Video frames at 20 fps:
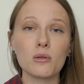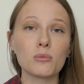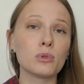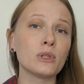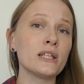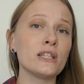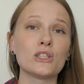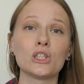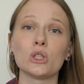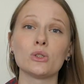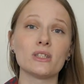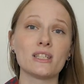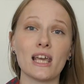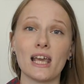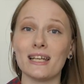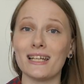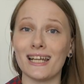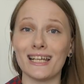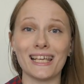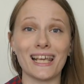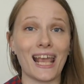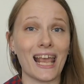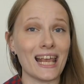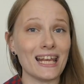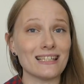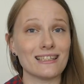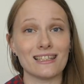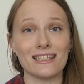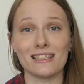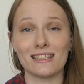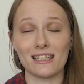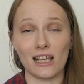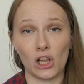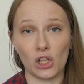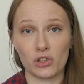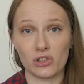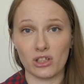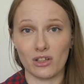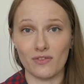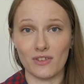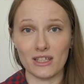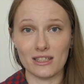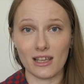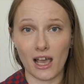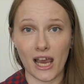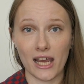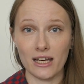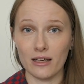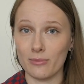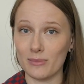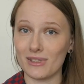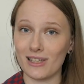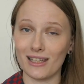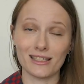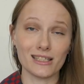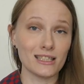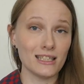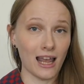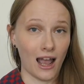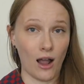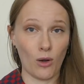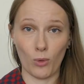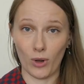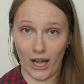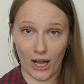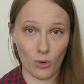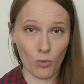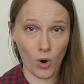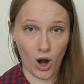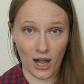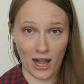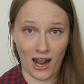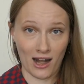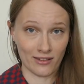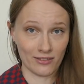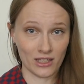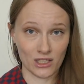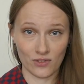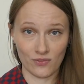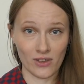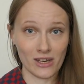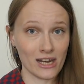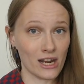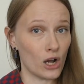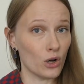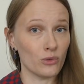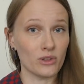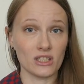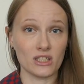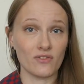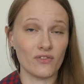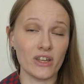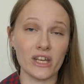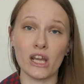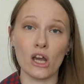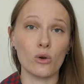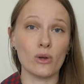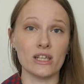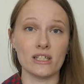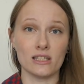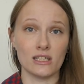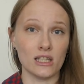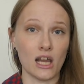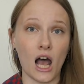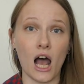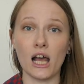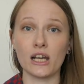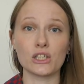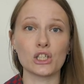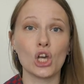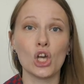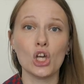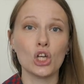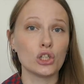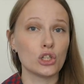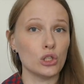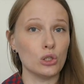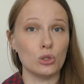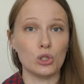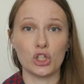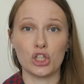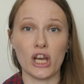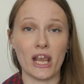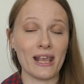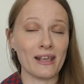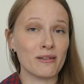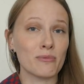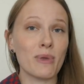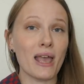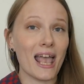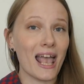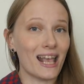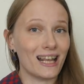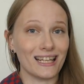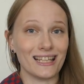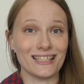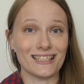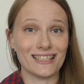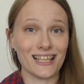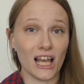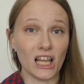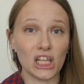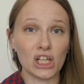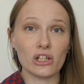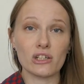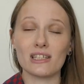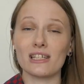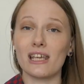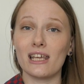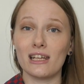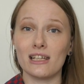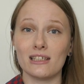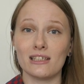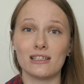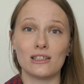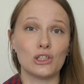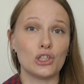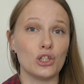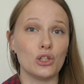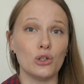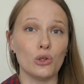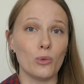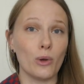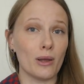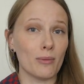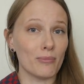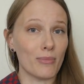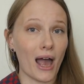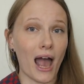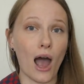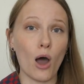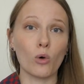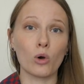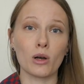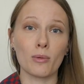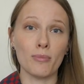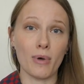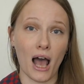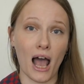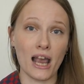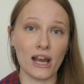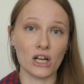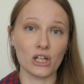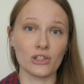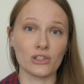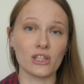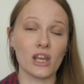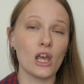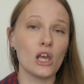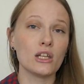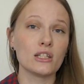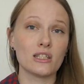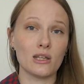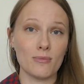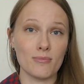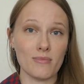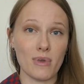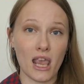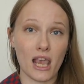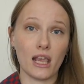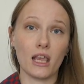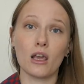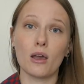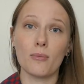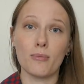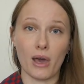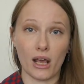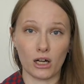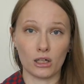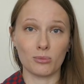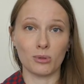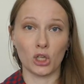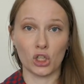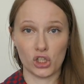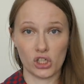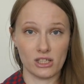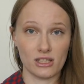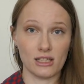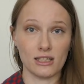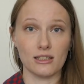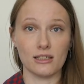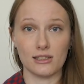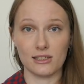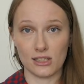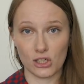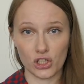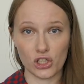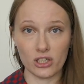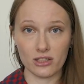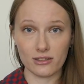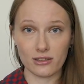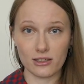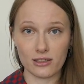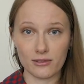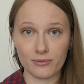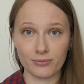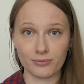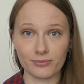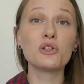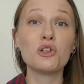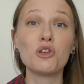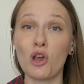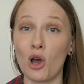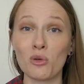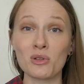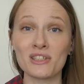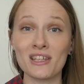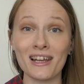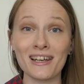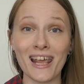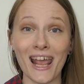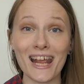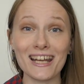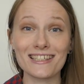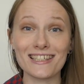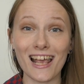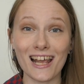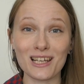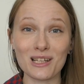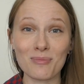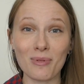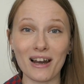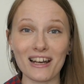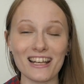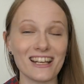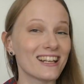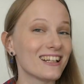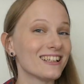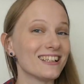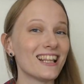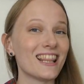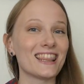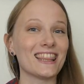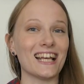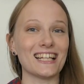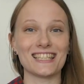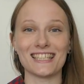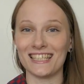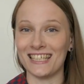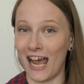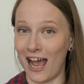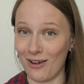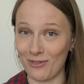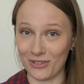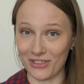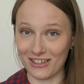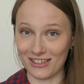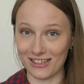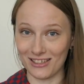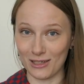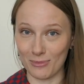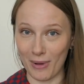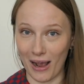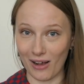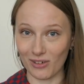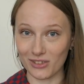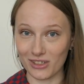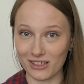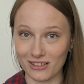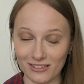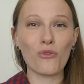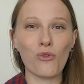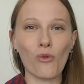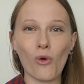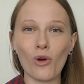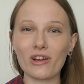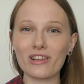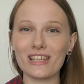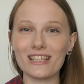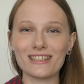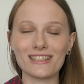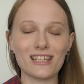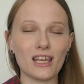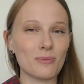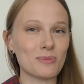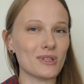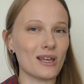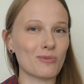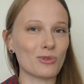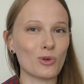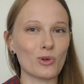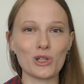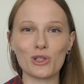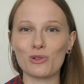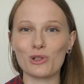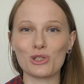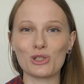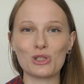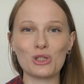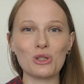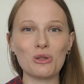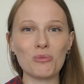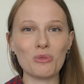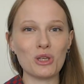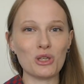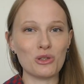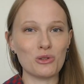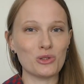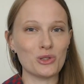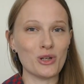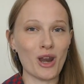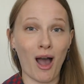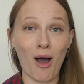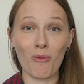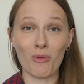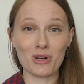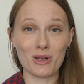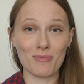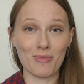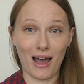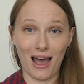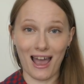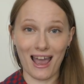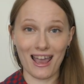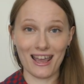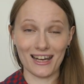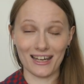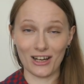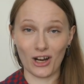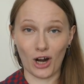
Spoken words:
Please don't send any hate to the sellers of these items. That's not what I want out of this video. This video is not to shame any sellers. It is to empower buyers to make better purchasing decisions. Don't send hate to anybody. That's not what this is about. For these tips, I'm going to assume that you do not want to buy